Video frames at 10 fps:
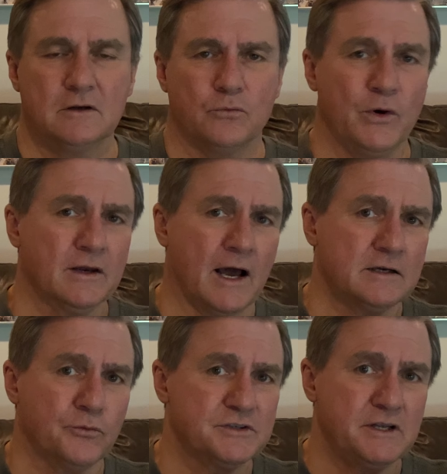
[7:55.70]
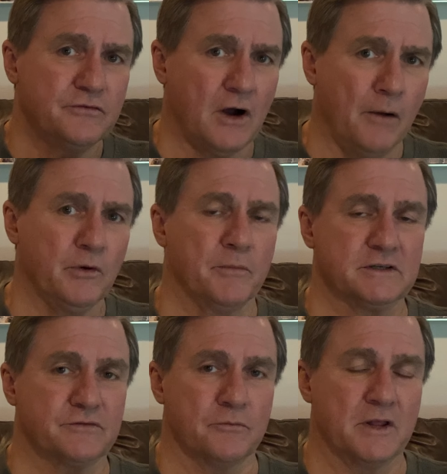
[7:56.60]
we like to receive
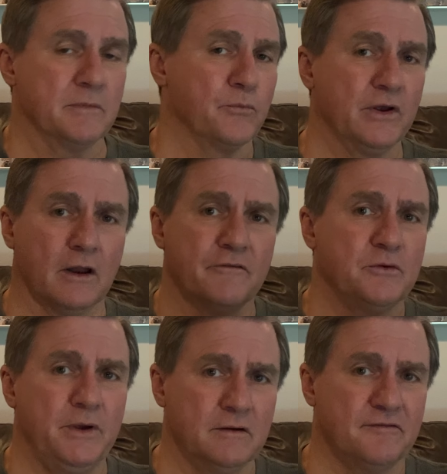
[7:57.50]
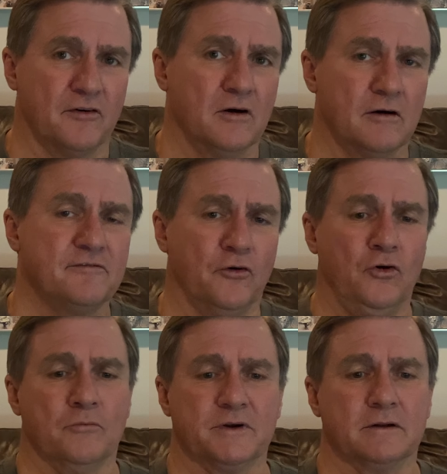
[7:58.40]
compliments from them and we love to be aff
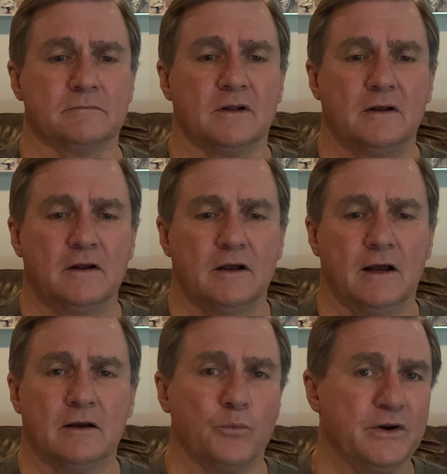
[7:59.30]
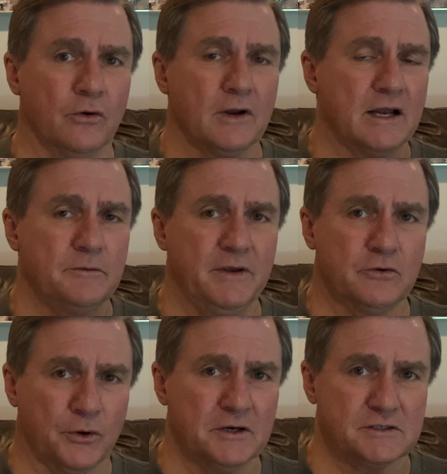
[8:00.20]
affirmed and, and we don't like to be
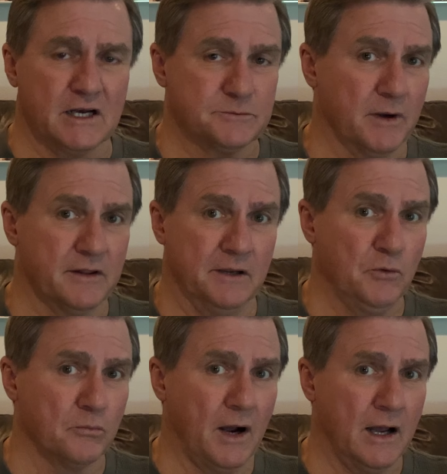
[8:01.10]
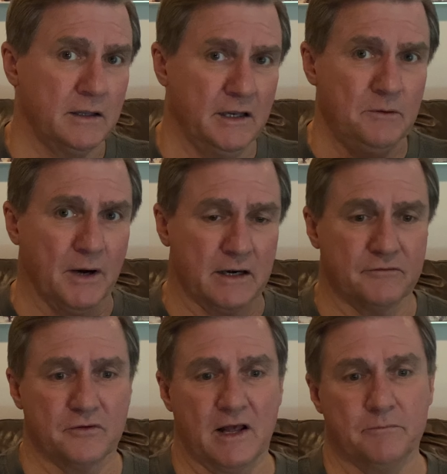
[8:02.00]
criticized by them or by anybody
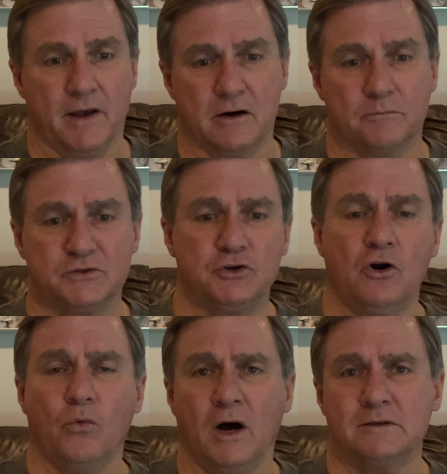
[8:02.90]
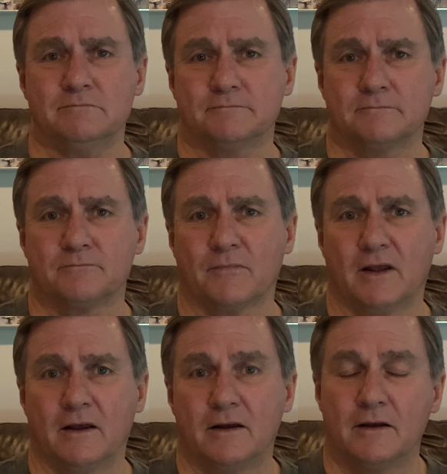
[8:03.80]
for that matter. But you know what?
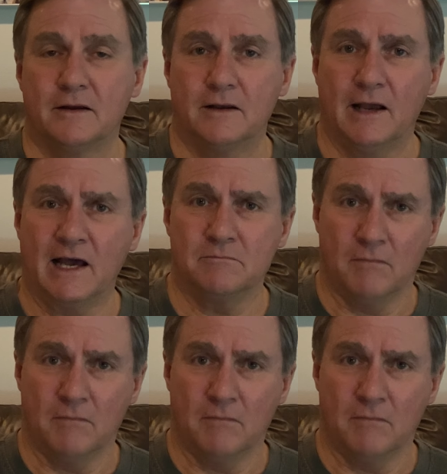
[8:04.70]
At